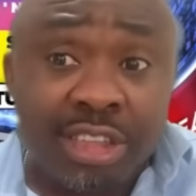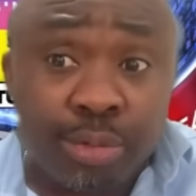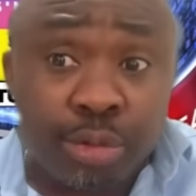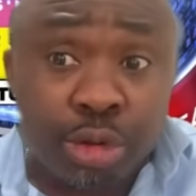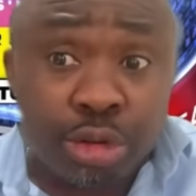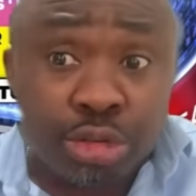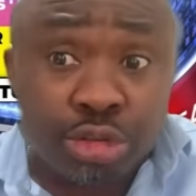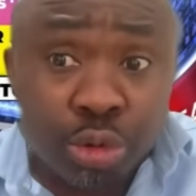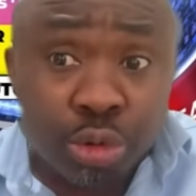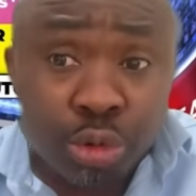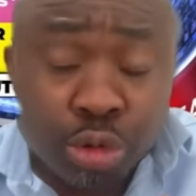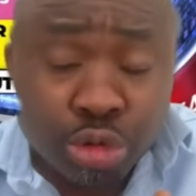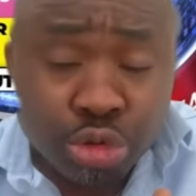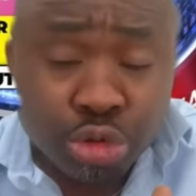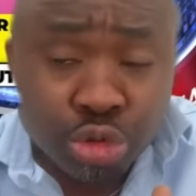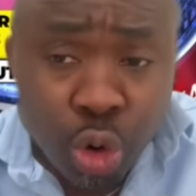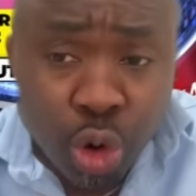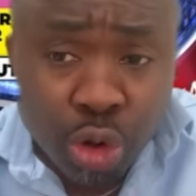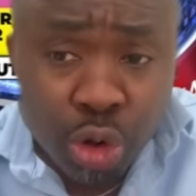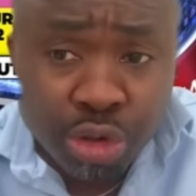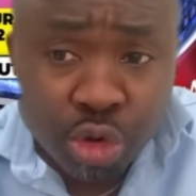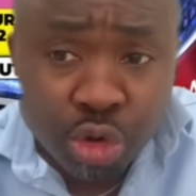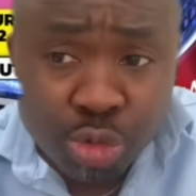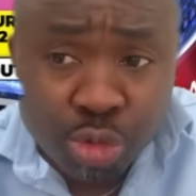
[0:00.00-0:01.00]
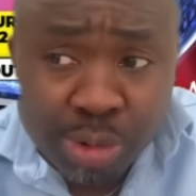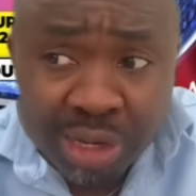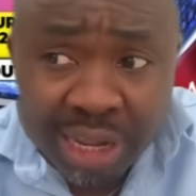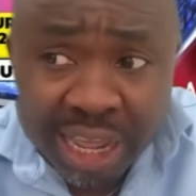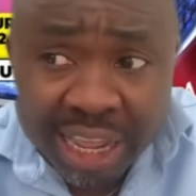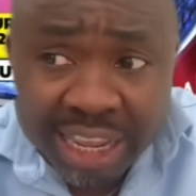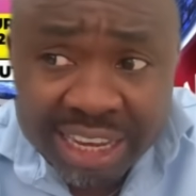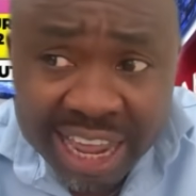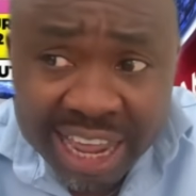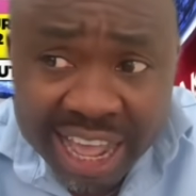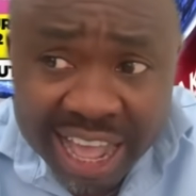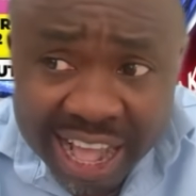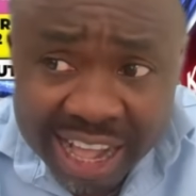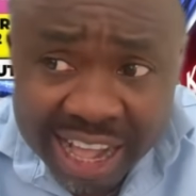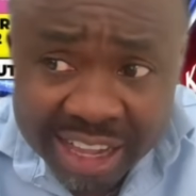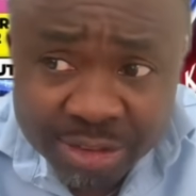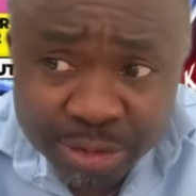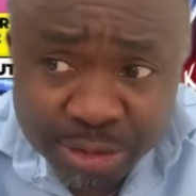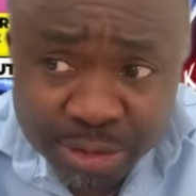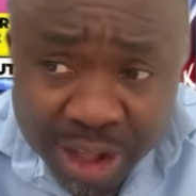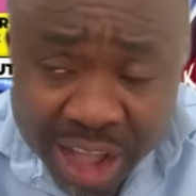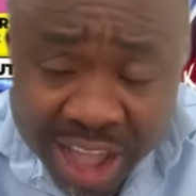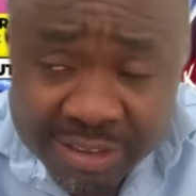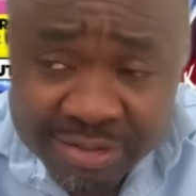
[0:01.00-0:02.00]
because Tolu told the woman that he now has
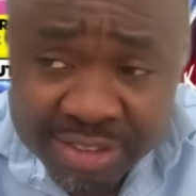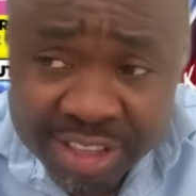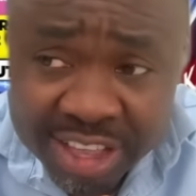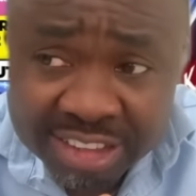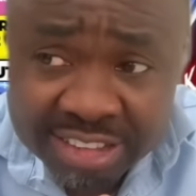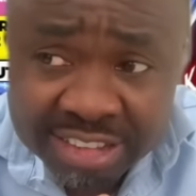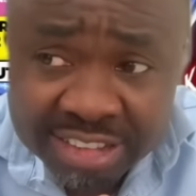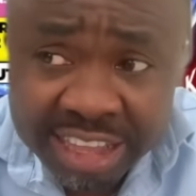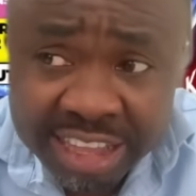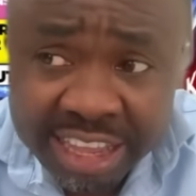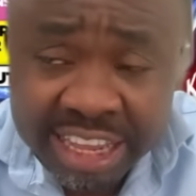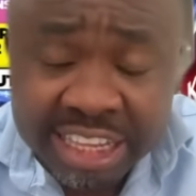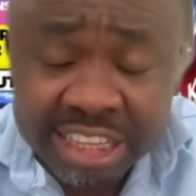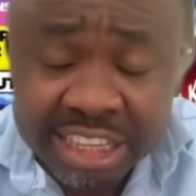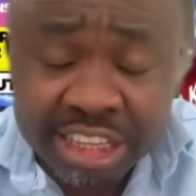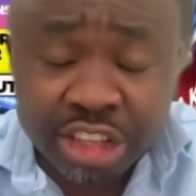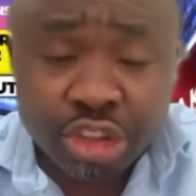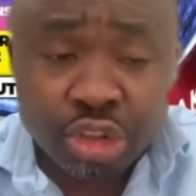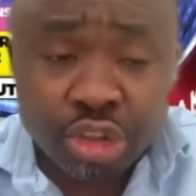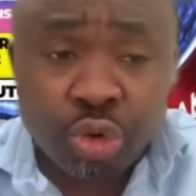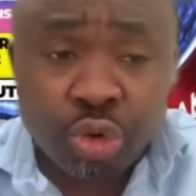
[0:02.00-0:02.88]
5 years stay in the